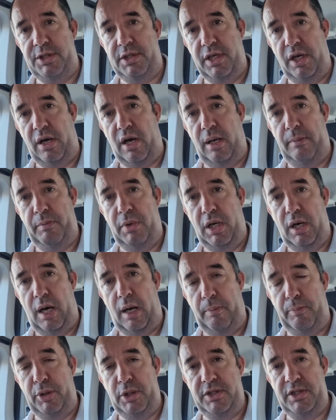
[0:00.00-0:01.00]
time
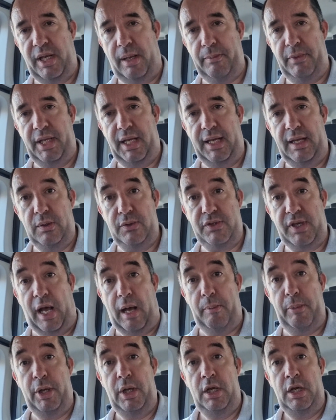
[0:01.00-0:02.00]
I put something else
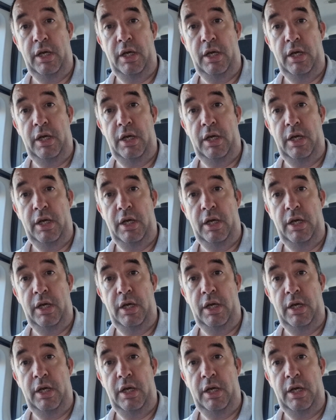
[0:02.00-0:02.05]
up.